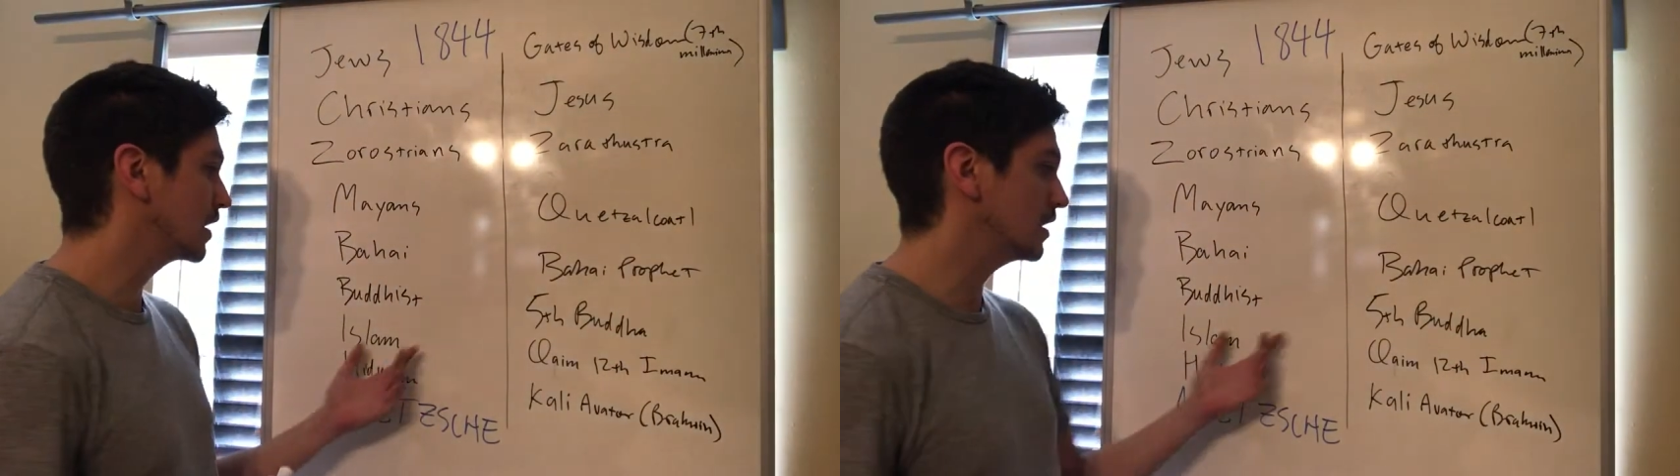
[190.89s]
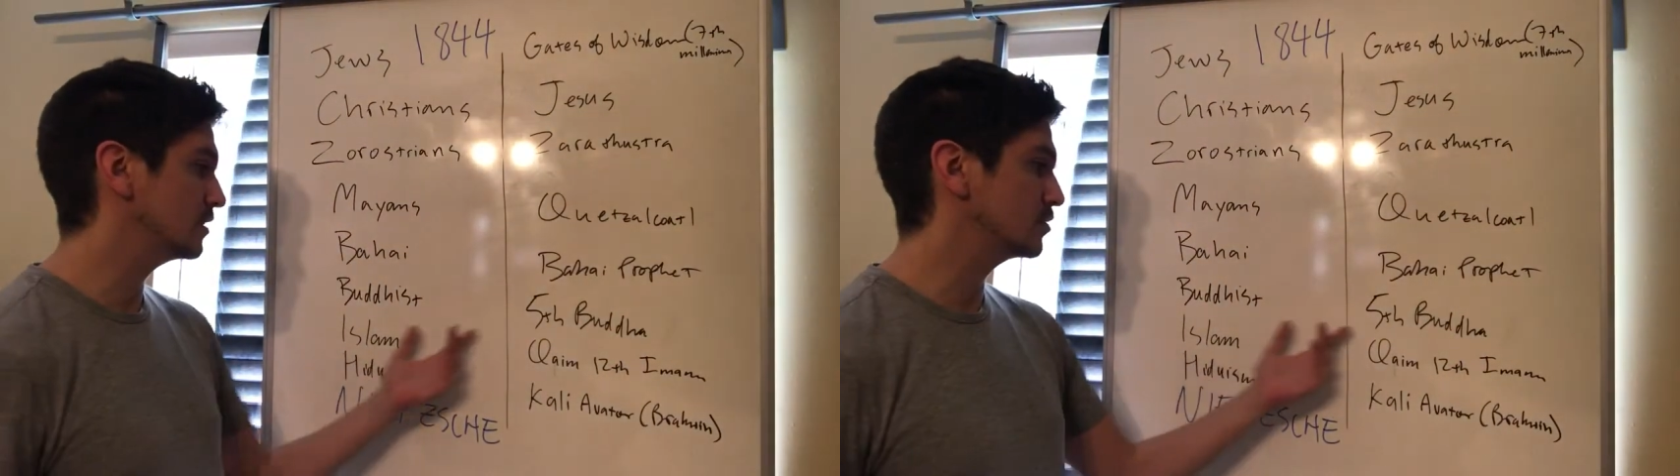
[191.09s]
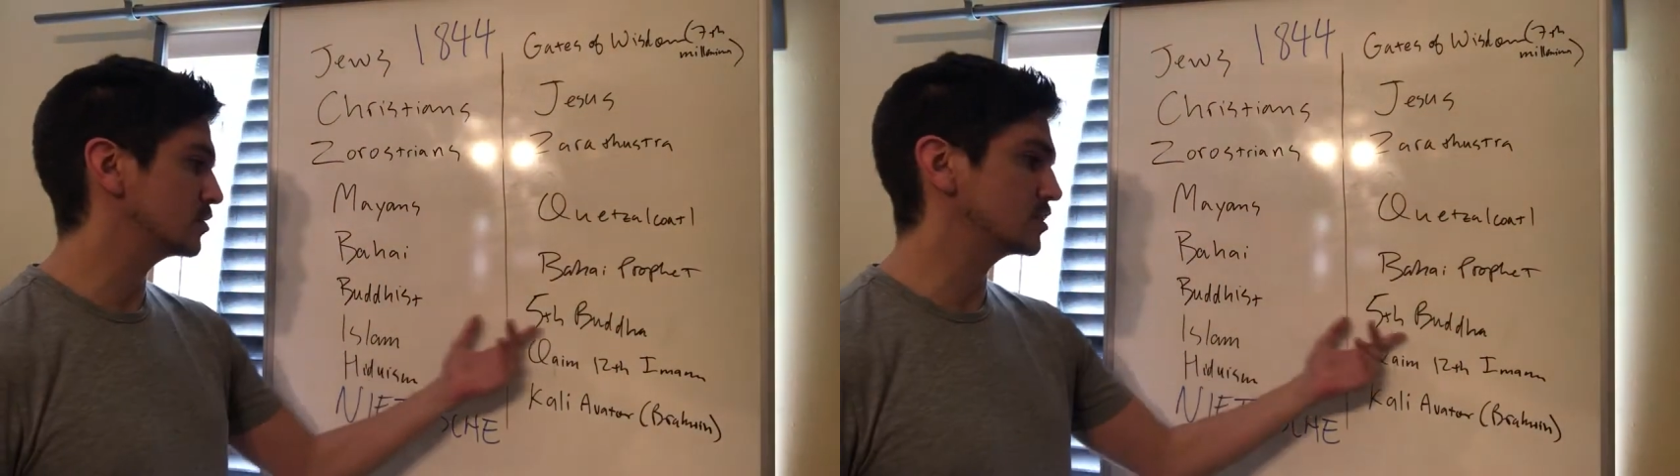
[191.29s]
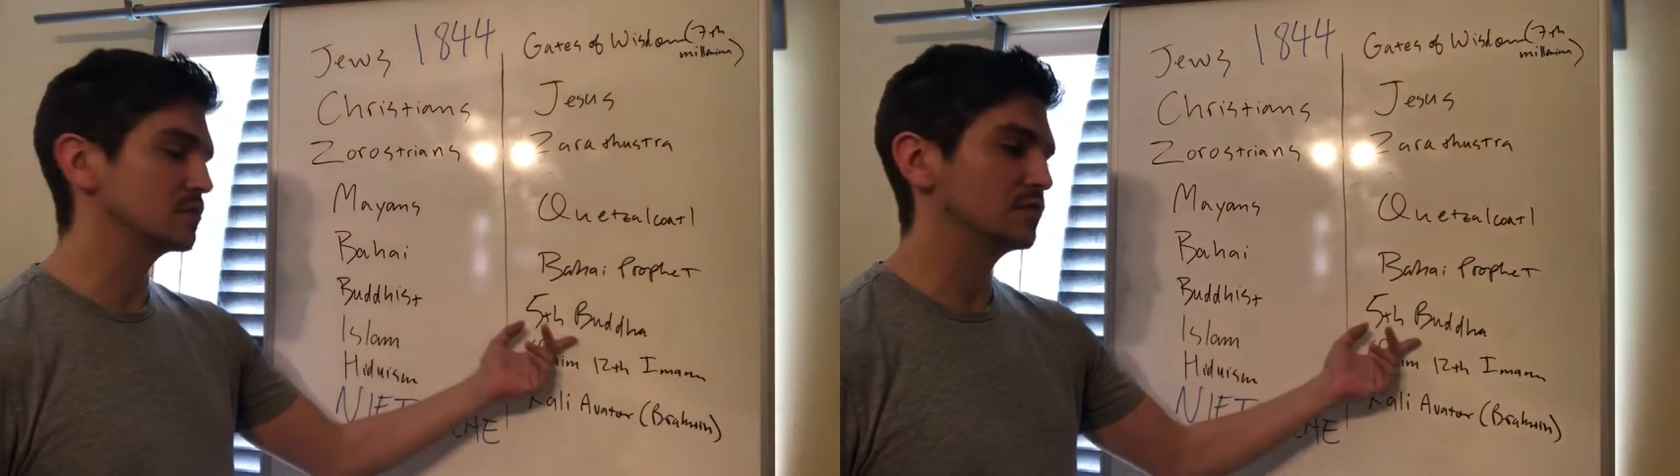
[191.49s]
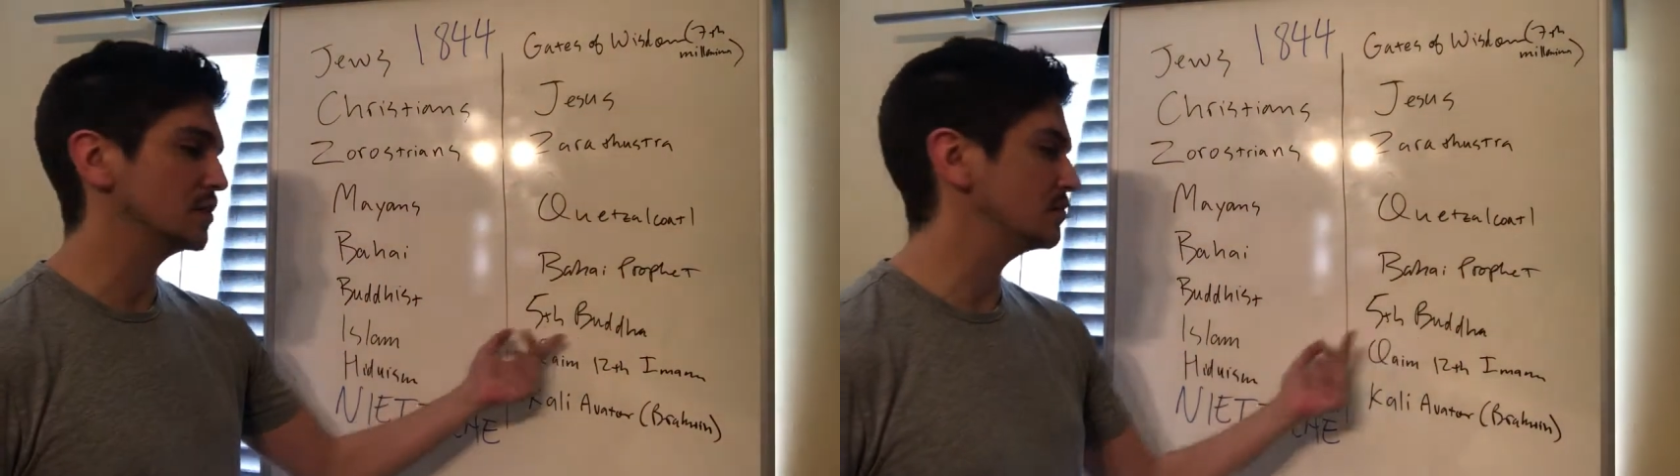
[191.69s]
And of course, the
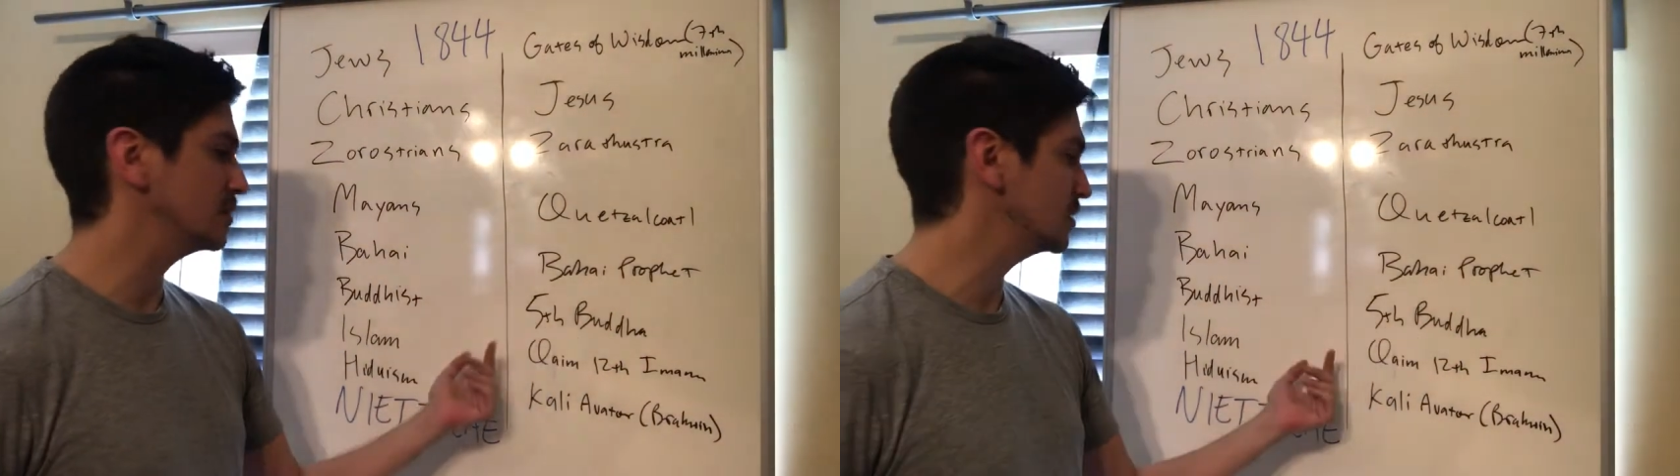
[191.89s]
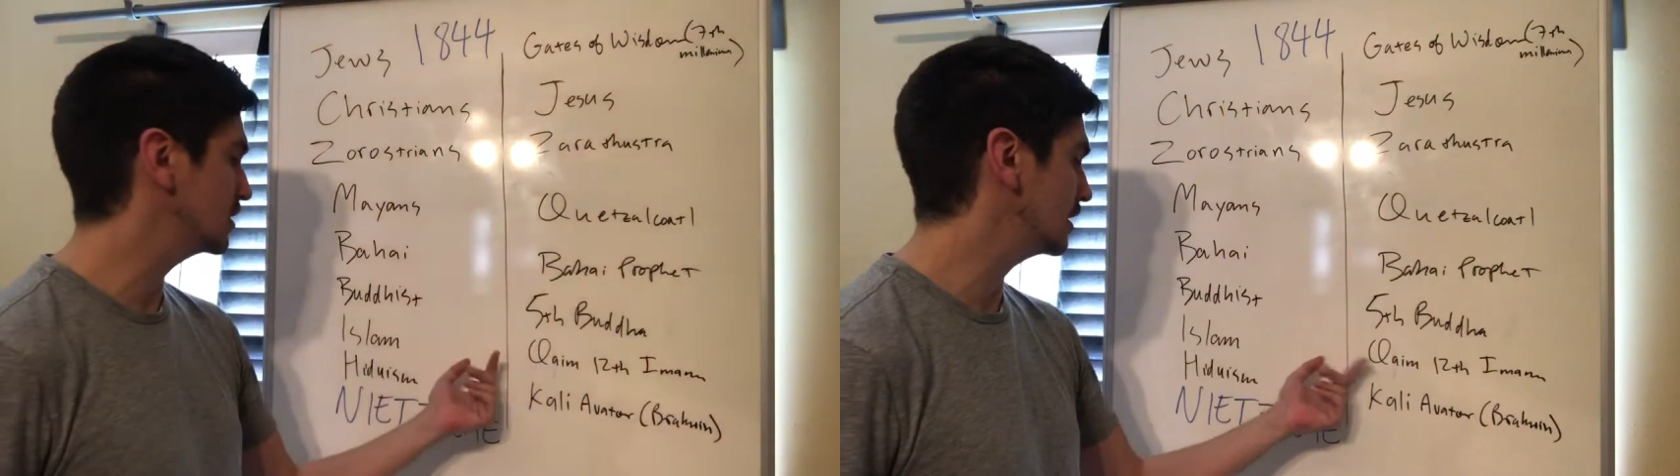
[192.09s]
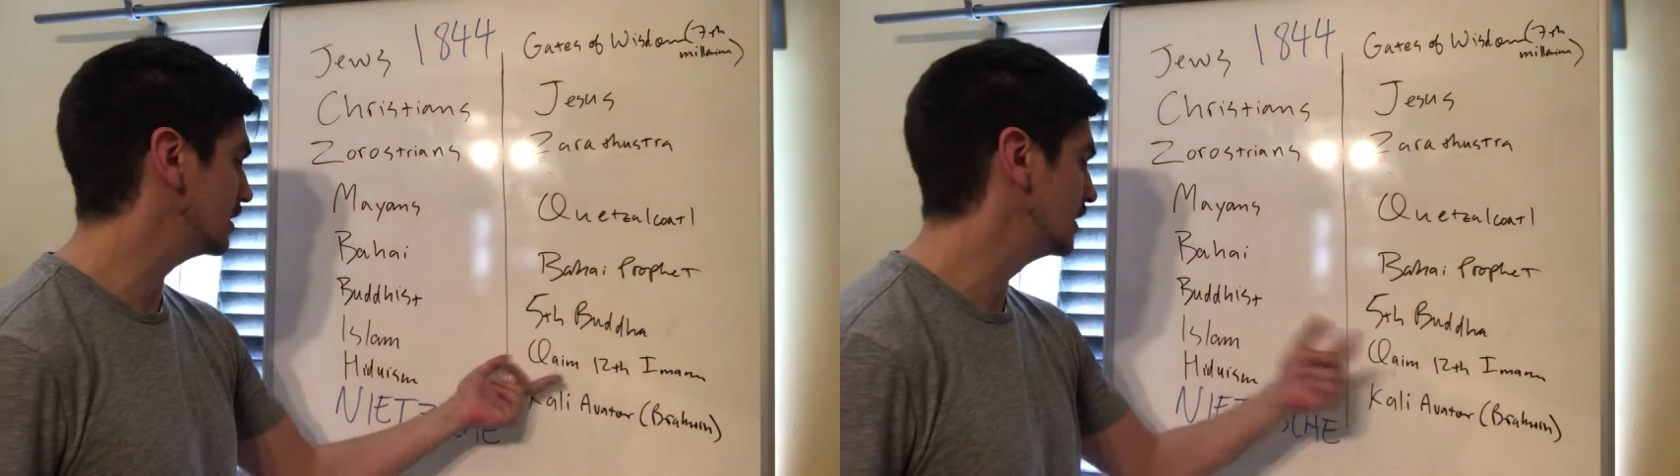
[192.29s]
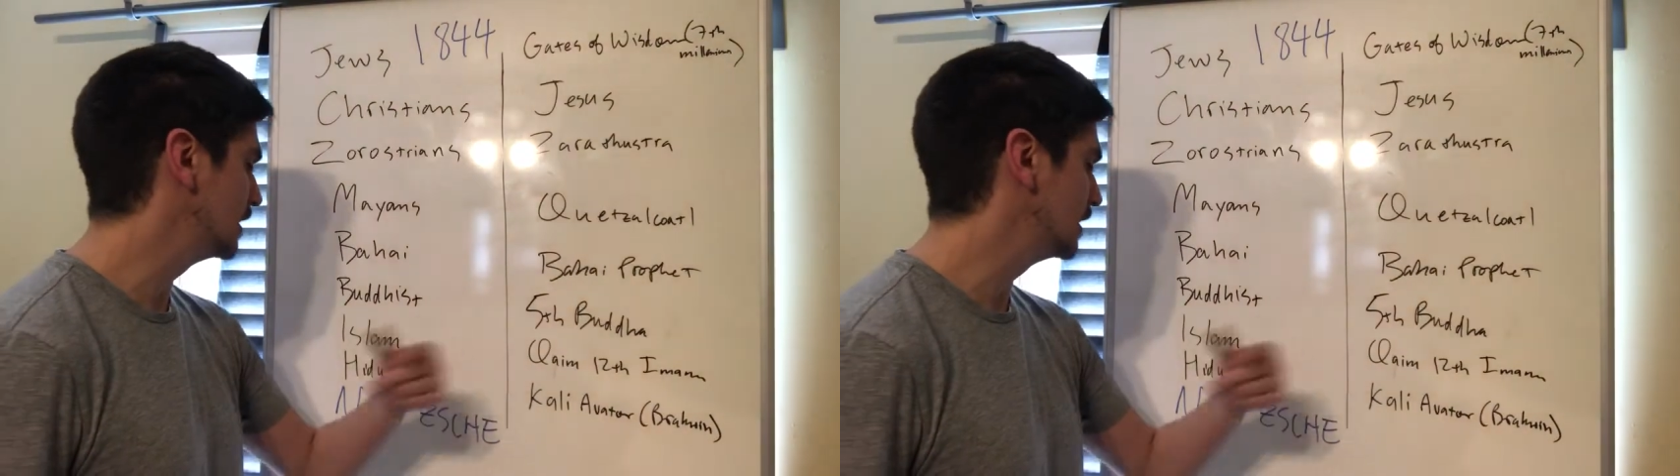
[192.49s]
5th Buddha,